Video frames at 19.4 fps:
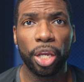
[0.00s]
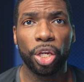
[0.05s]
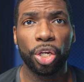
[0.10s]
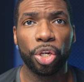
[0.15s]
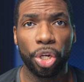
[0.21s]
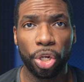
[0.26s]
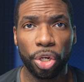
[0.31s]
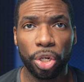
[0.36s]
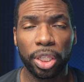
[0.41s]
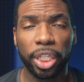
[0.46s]

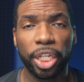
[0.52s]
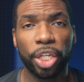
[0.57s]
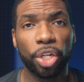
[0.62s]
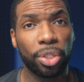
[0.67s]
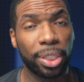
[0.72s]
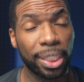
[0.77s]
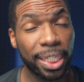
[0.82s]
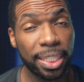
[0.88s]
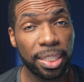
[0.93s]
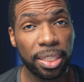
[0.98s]
Currently you're
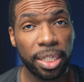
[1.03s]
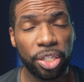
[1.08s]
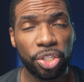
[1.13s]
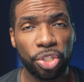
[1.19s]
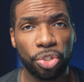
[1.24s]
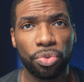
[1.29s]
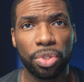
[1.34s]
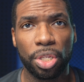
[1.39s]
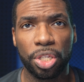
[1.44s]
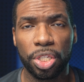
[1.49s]
listening
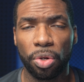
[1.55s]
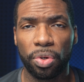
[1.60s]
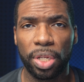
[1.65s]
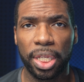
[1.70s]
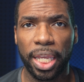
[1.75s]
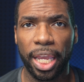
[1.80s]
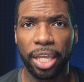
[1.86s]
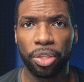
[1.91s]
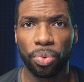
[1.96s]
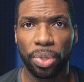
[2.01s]
to the Sony
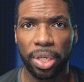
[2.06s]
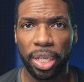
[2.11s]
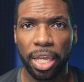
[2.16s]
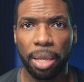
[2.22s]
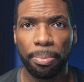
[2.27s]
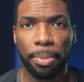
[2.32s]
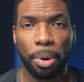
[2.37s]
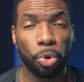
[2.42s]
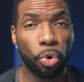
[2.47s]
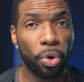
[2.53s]

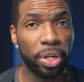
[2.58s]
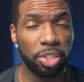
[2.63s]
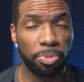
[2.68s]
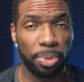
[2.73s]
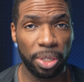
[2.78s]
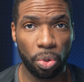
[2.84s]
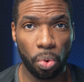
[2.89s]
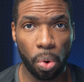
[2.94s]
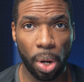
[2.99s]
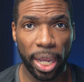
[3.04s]
K3M. I'm going to
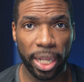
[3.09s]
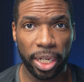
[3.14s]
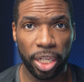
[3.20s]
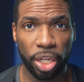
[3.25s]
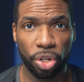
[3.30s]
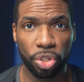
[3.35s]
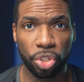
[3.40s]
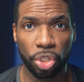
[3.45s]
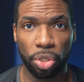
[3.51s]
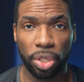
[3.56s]
be quiet
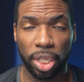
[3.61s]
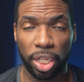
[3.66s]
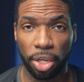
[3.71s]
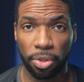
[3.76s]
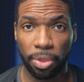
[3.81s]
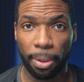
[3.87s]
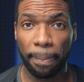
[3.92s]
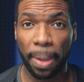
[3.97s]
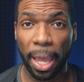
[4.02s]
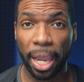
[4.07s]
here so you can hear
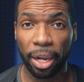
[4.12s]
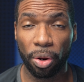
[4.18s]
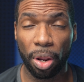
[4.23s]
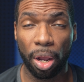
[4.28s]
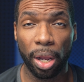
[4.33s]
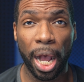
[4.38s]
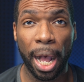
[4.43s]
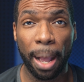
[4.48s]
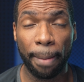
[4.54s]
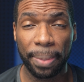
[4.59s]
the
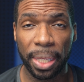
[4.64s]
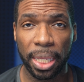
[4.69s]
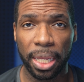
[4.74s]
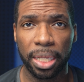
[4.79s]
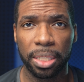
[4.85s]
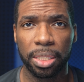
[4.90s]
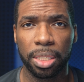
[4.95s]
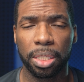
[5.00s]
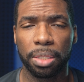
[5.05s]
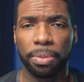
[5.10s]
background
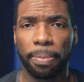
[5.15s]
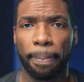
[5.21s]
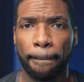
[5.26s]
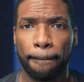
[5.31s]
ambiance.